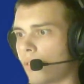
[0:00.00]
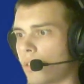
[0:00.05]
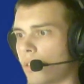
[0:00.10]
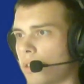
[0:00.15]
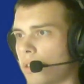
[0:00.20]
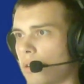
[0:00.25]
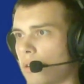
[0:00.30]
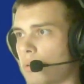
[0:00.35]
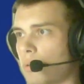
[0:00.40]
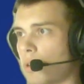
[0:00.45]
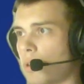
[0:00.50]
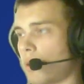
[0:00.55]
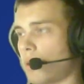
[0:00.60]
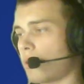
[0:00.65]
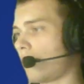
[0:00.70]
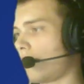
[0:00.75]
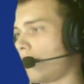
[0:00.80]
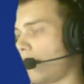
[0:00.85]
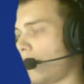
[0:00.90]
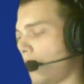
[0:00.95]
Oh yeah,
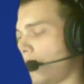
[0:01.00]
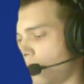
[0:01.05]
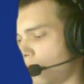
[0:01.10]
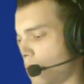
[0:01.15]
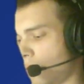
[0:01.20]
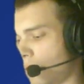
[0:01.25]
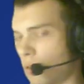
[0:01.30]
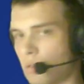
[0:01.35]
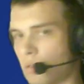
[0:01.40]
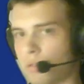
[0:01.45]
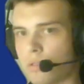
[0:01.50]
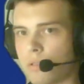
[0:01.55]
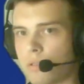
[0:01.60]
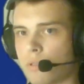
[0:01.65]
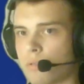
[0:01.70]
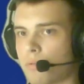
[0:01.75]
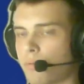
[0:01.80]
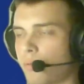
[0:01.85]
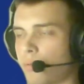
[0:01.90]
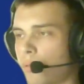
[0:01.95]
it's on
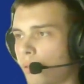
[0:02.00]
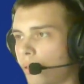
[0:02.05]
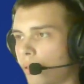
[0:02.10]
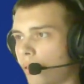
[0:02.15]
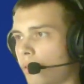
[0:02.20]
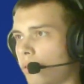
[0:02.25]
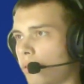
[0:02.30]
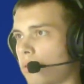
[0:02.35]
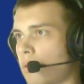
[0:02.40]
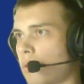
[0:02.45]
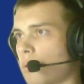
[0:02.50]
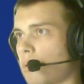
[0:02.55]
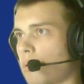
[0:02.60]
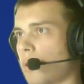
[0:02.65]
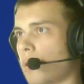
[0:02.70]
full screen now.